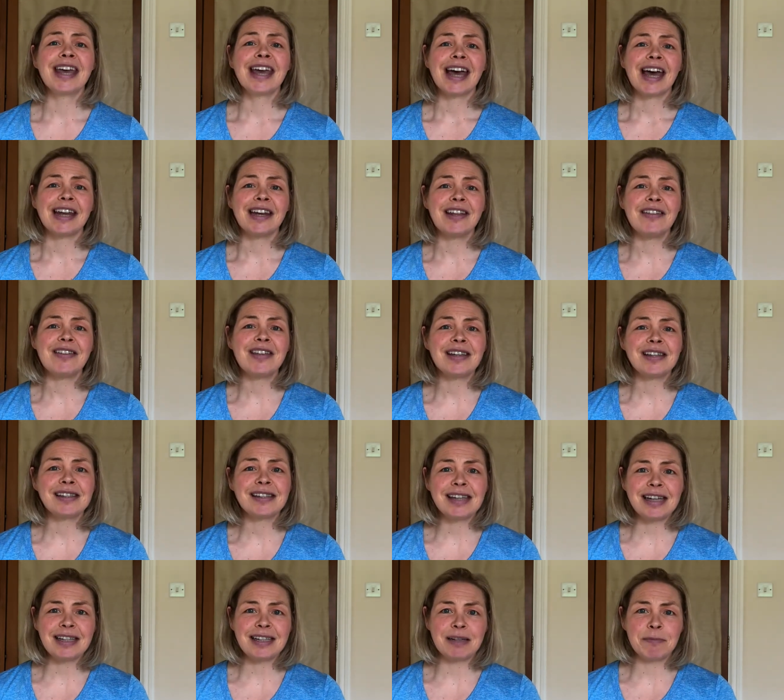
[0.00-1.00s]
And in this
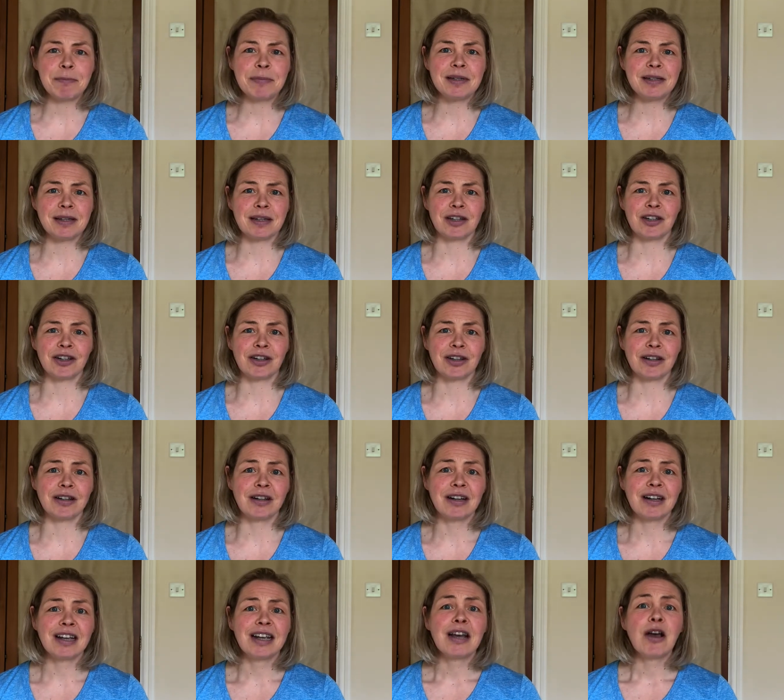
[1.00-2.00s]
seated position,
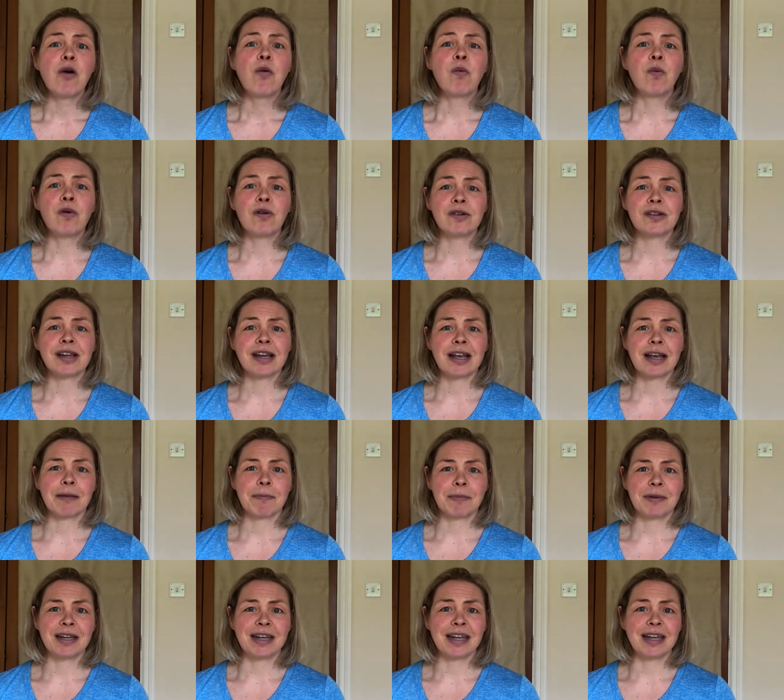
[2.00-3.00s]
what's
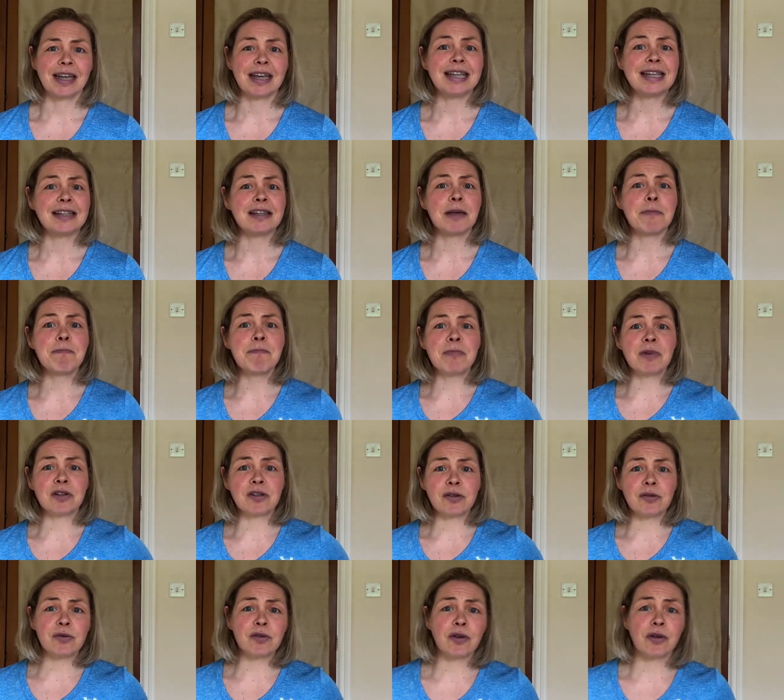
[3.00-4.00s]
happening is the
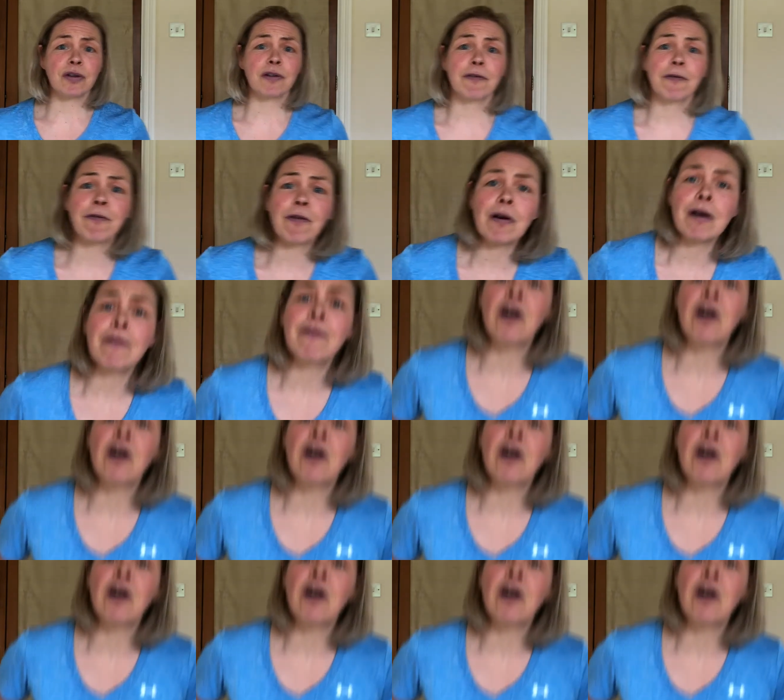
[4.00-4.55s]
muscles on the front of